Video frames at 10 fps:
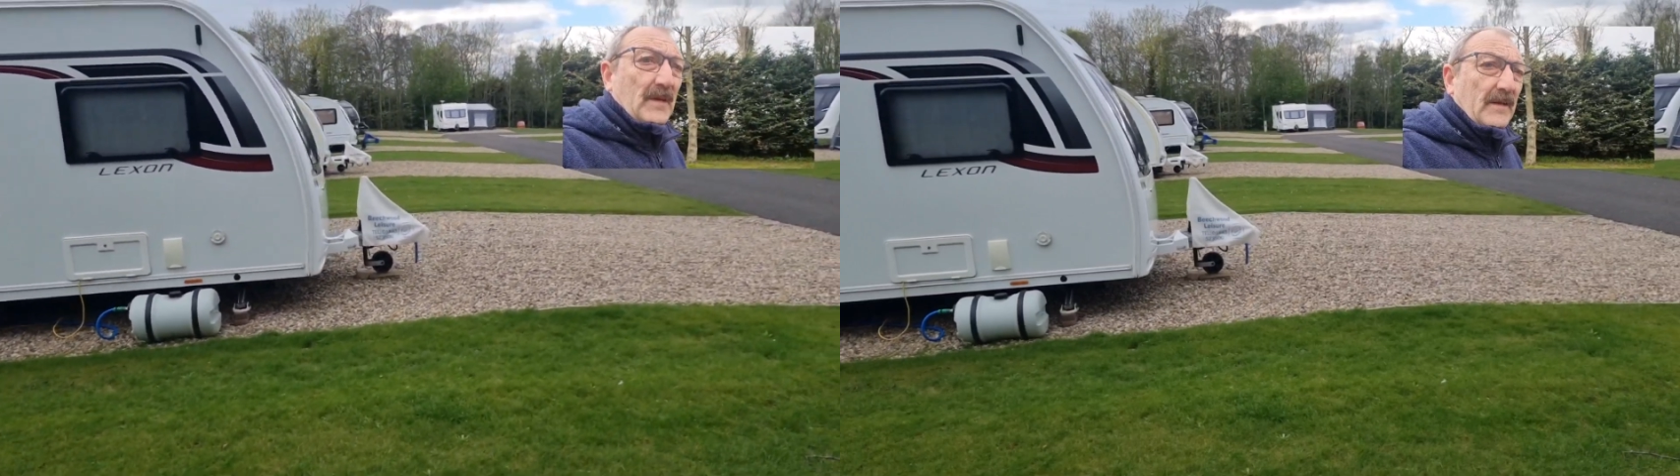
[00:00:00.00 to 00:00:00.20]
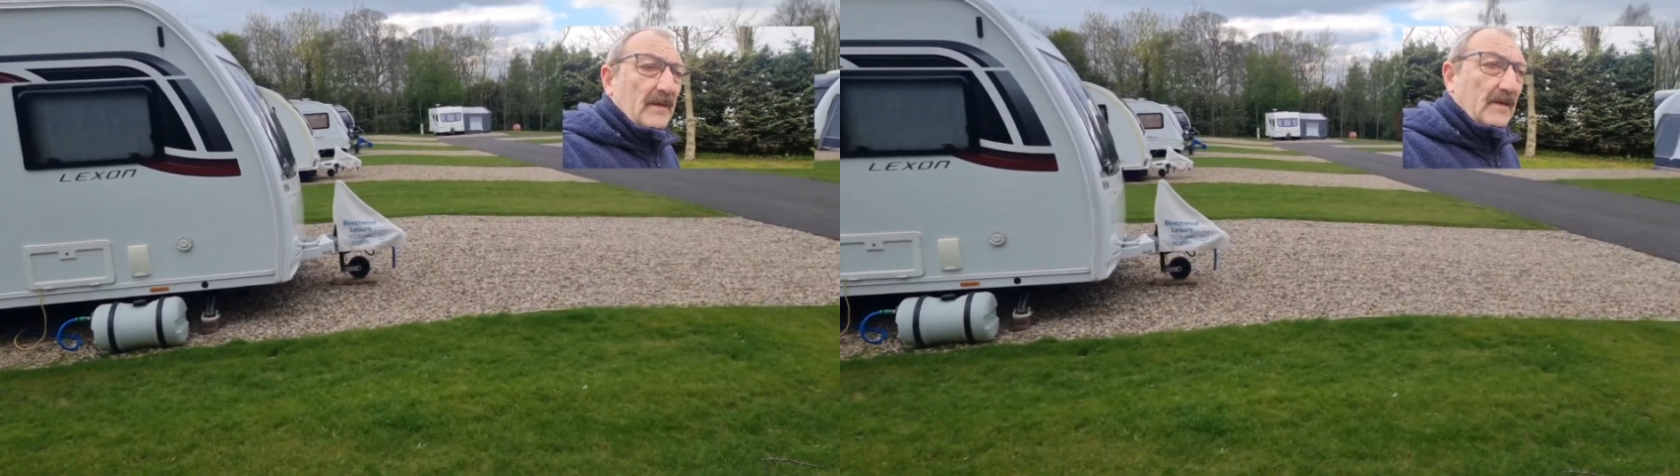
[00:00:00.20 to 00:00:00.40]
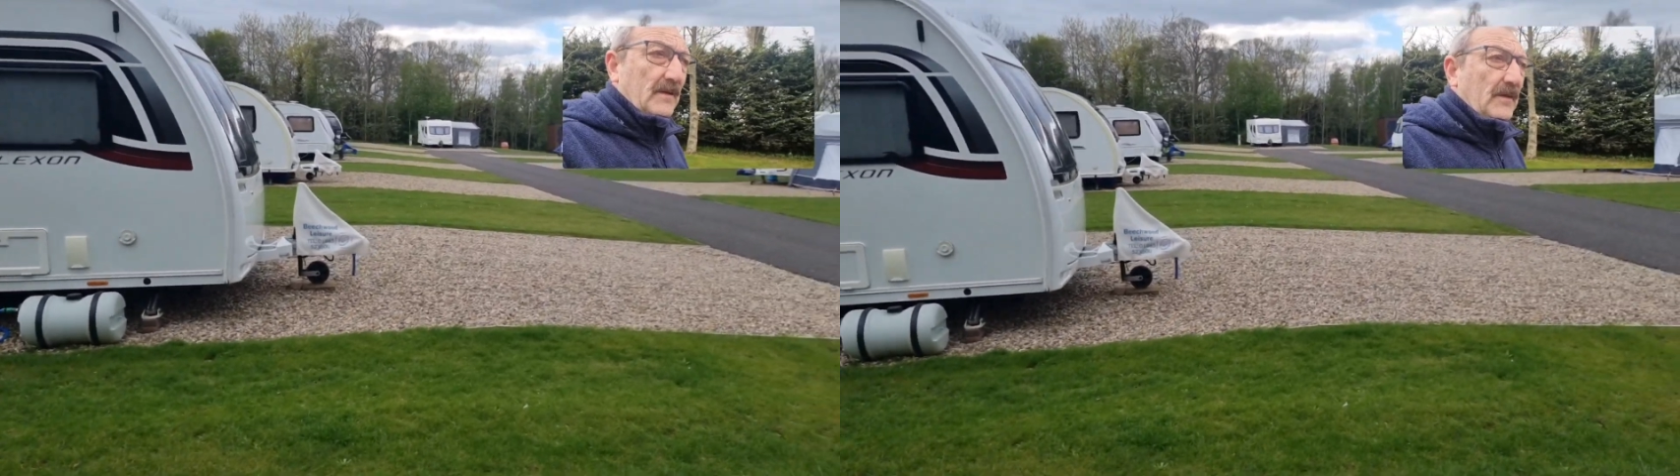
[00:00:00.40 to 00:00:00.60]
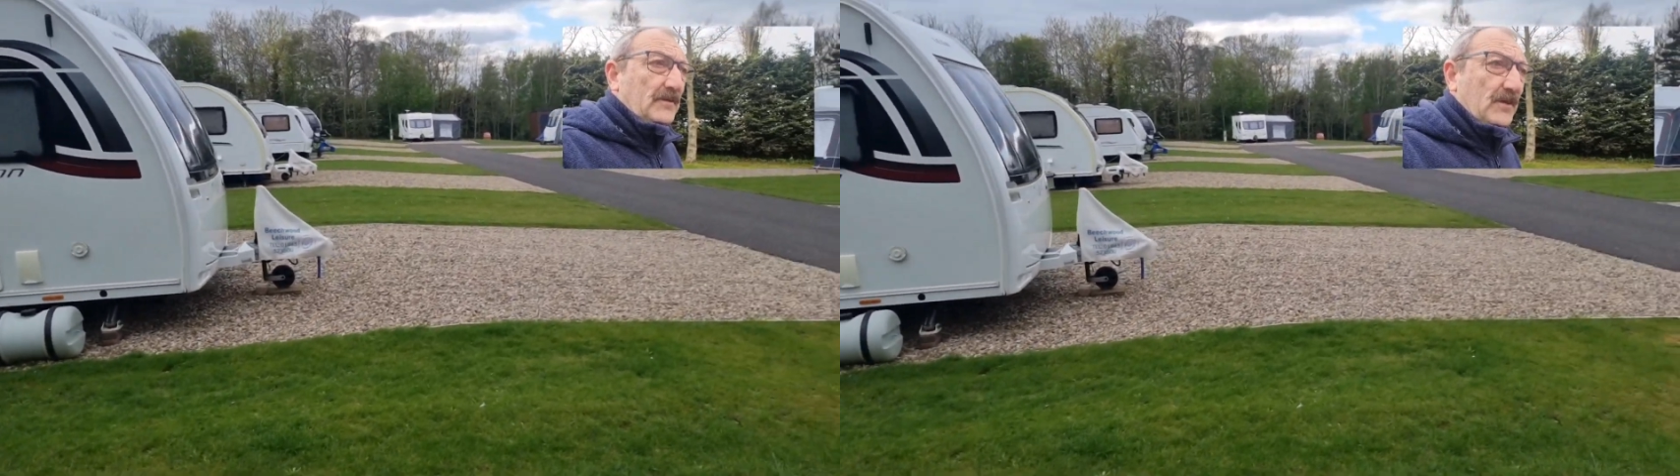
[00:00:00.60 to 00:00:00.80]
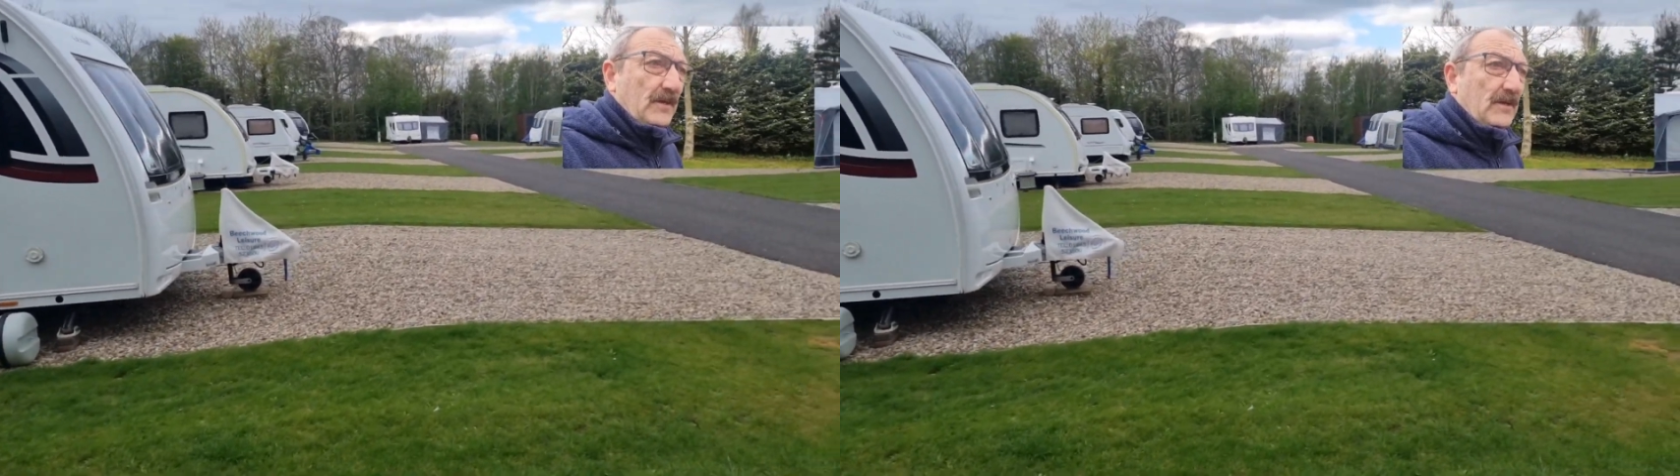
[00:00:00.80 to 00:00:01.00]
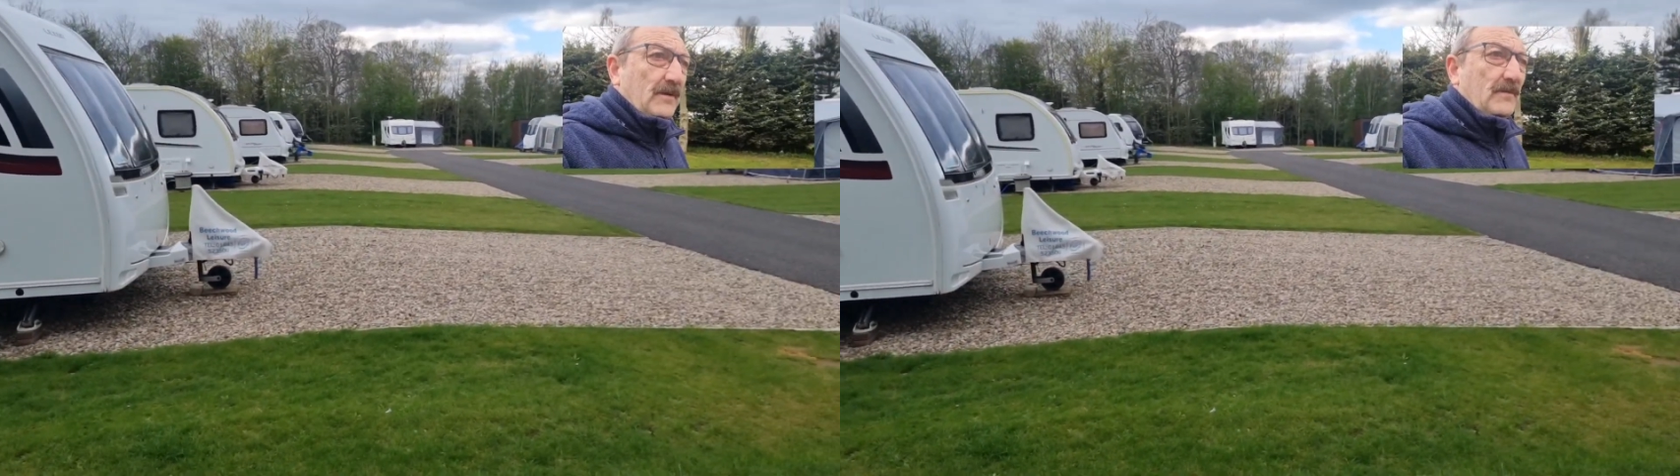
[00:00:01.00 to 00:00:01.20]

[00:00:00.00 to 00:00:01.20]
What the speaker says: and that's it.